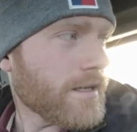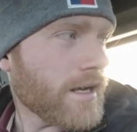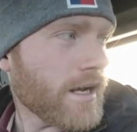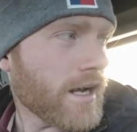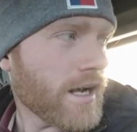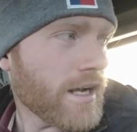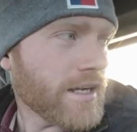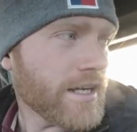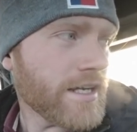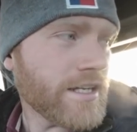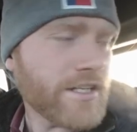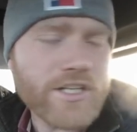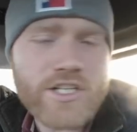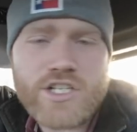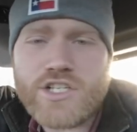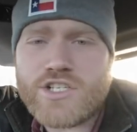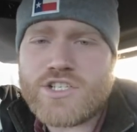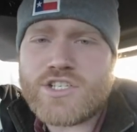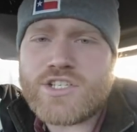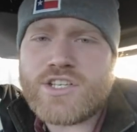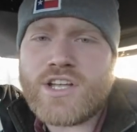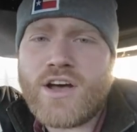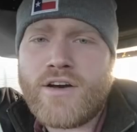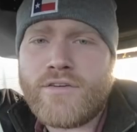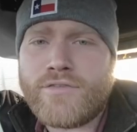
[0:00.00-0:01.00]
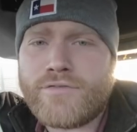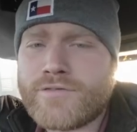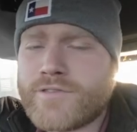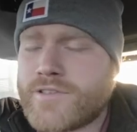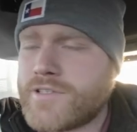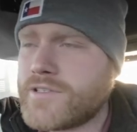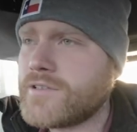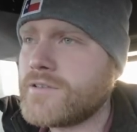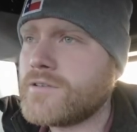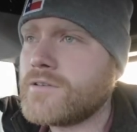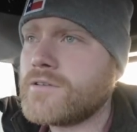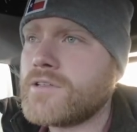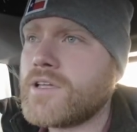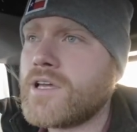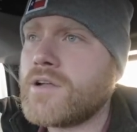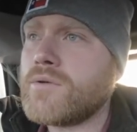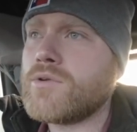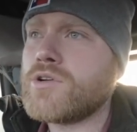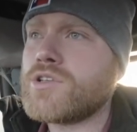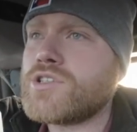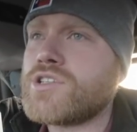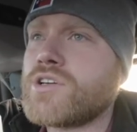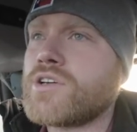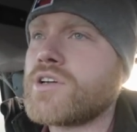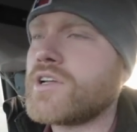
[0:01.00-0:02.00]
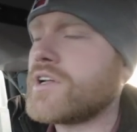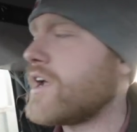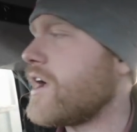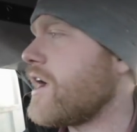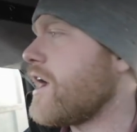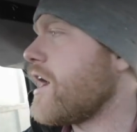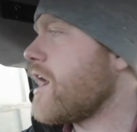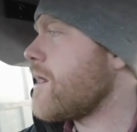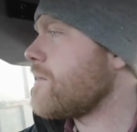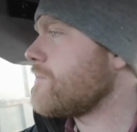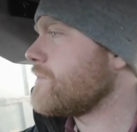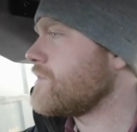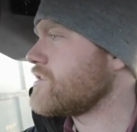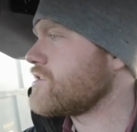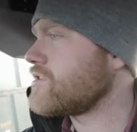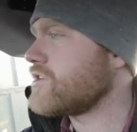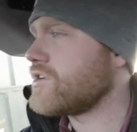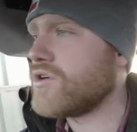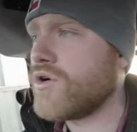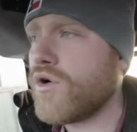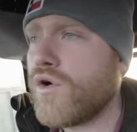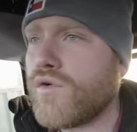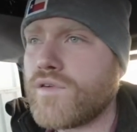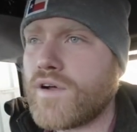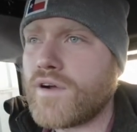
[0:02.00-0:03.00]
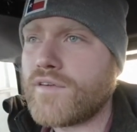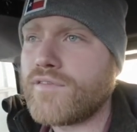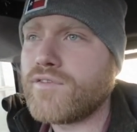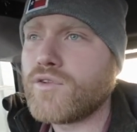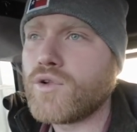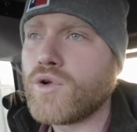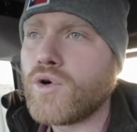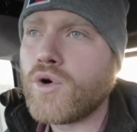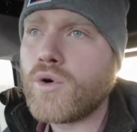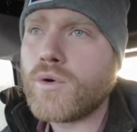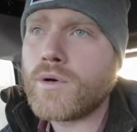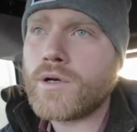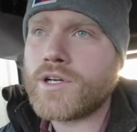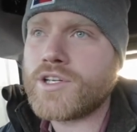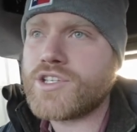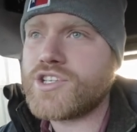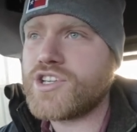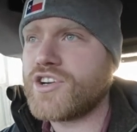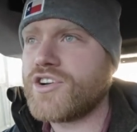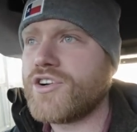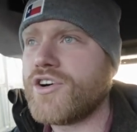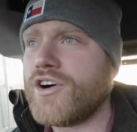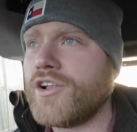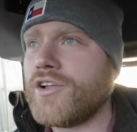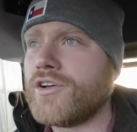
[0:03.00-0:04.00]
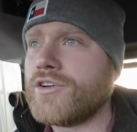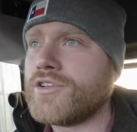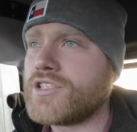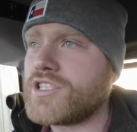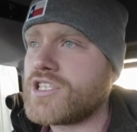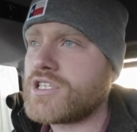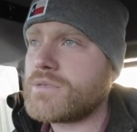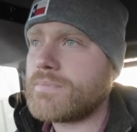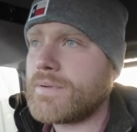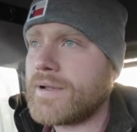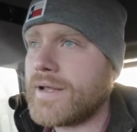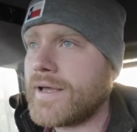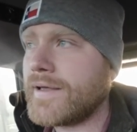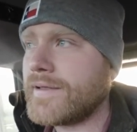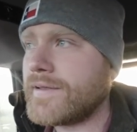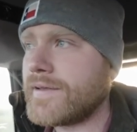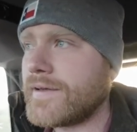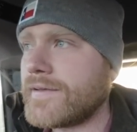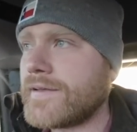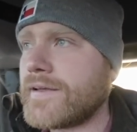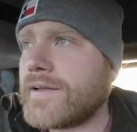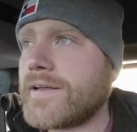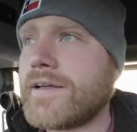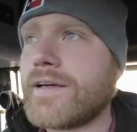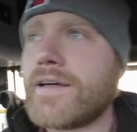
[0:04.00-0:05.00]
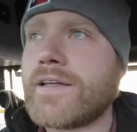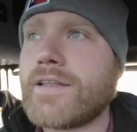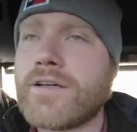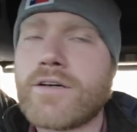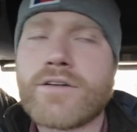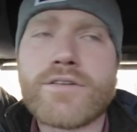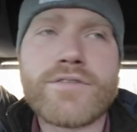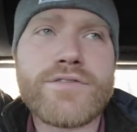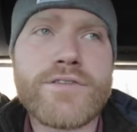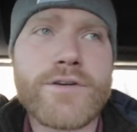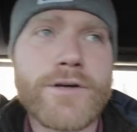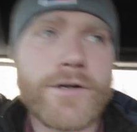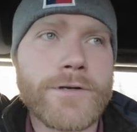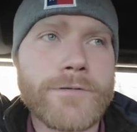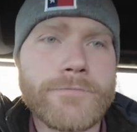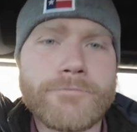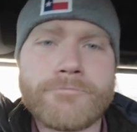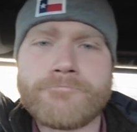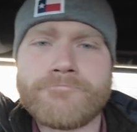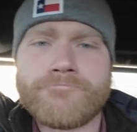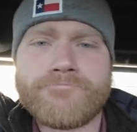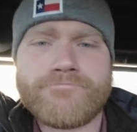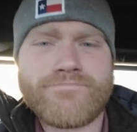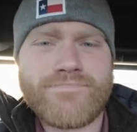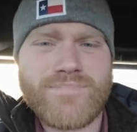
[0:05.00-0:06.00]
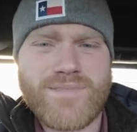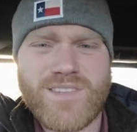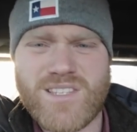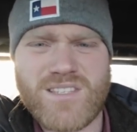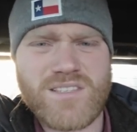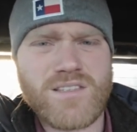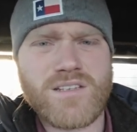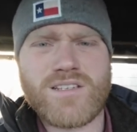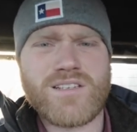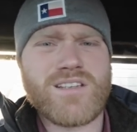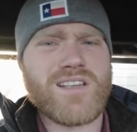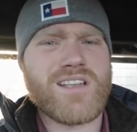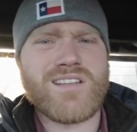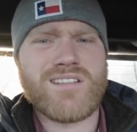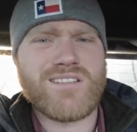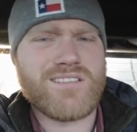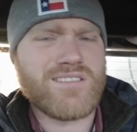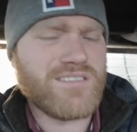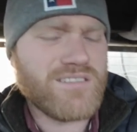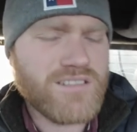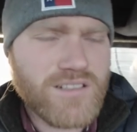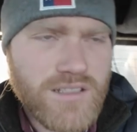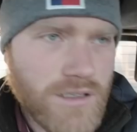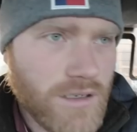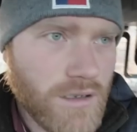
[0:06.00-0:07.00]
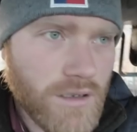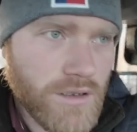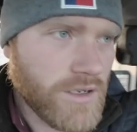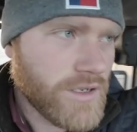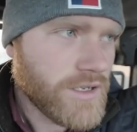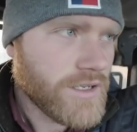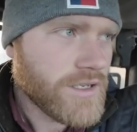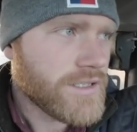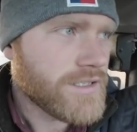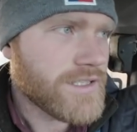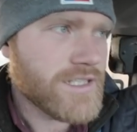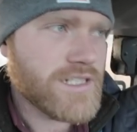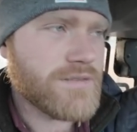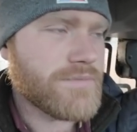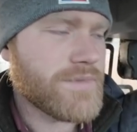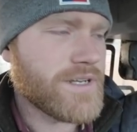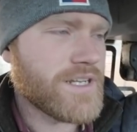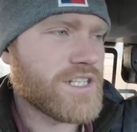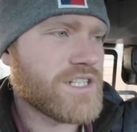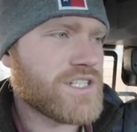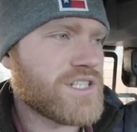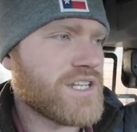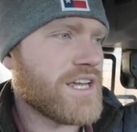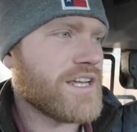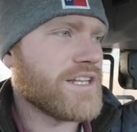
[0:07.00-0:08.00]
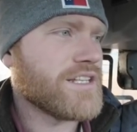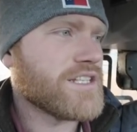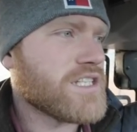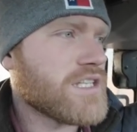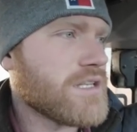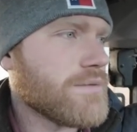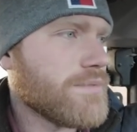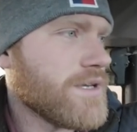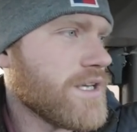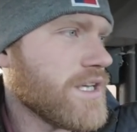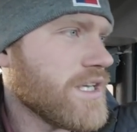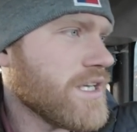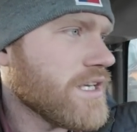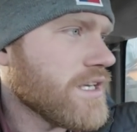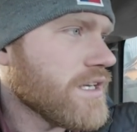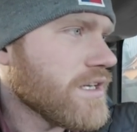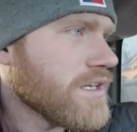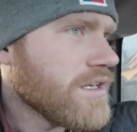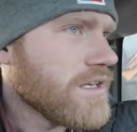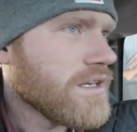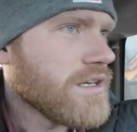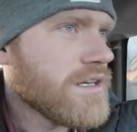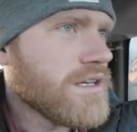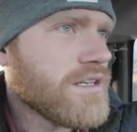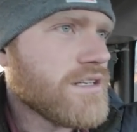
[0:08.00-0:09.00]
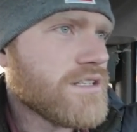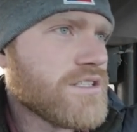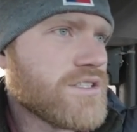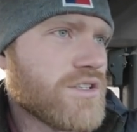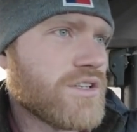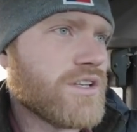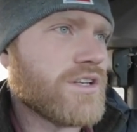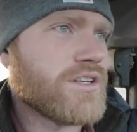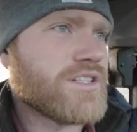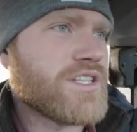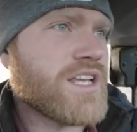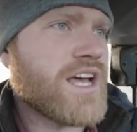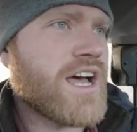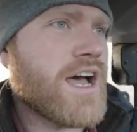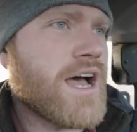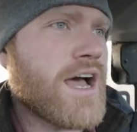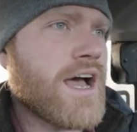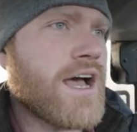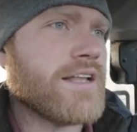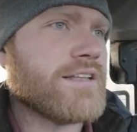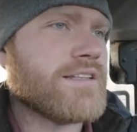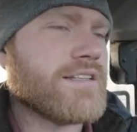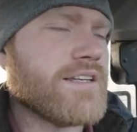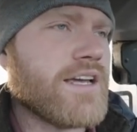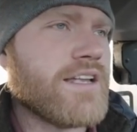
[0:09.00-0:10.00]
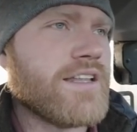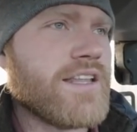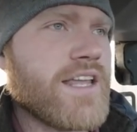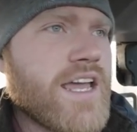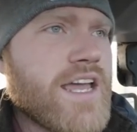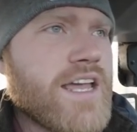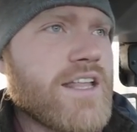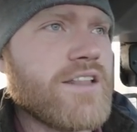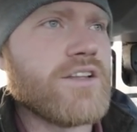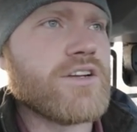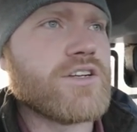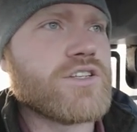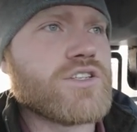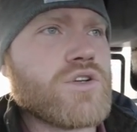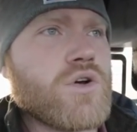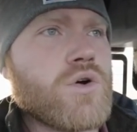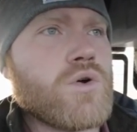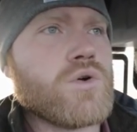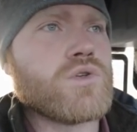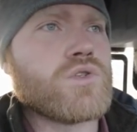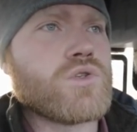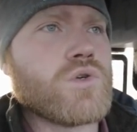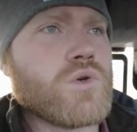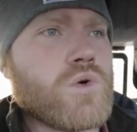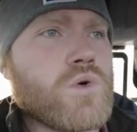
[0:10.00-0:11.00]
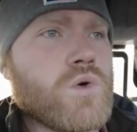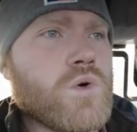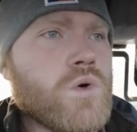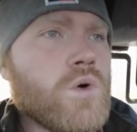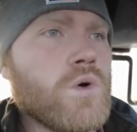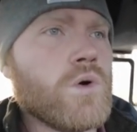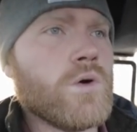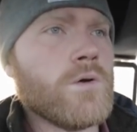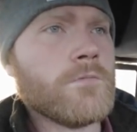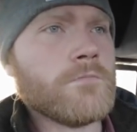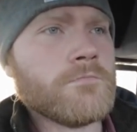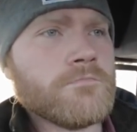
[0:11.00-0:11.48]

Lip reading: and then you're stuffed. And then what's it going to happen? It's going to overflow because you're not allowed to spread it. Then you get done for it. Does it? Doesn't make sense to me. So there's that. And then there's also,